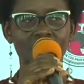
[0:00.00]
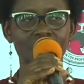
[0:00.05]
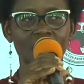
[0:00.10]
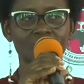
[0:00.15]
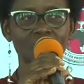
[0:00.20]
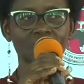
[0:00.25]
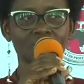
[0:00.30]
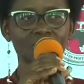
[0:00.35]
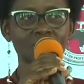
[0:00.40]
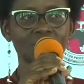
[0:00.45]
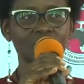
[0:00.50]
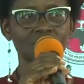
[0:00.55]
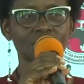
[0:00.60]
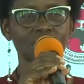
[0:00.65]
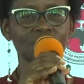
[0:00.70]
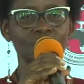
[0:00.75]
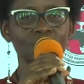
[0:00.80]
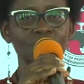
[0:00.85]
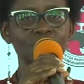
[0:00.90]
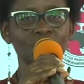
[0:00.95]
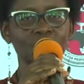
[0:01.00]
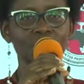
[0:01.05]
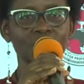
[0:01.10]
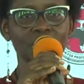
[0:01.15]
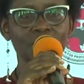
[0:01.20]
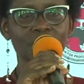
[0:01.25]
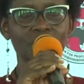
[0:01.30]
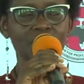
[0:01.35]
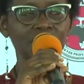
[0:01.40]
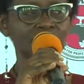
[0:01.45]
I just want to
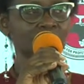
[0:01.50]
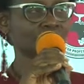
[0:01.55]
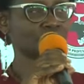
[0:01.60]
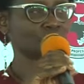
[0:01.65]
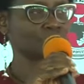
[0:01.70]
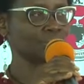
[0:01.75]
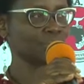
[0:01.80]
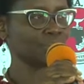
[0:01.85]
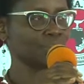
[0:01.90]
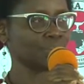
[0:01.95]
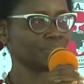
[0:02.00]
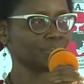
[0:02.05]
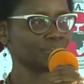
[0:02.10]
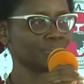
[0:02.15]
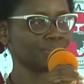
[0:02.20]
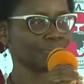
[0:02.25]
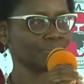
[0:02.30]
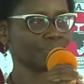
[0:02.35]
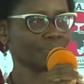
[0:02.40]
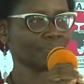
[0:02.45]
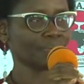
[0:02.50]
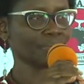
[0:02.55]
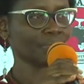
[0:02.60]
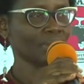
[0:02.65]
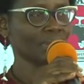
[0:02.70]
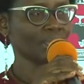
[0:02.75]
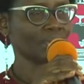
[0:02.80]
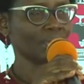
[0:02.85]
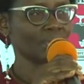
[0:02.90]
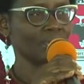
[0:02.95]
encourage you
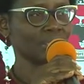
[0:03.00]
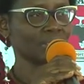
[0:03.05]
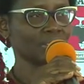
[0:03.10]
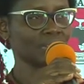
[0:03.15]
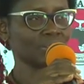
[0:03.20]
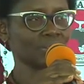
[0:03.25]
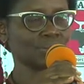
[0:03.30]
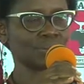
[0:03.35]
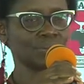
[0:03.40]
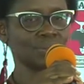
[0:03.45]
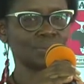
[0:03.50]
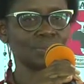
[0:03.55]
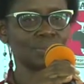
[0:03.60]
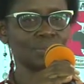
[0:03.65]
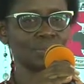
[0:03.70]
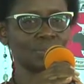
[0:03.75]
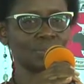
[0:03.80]
as you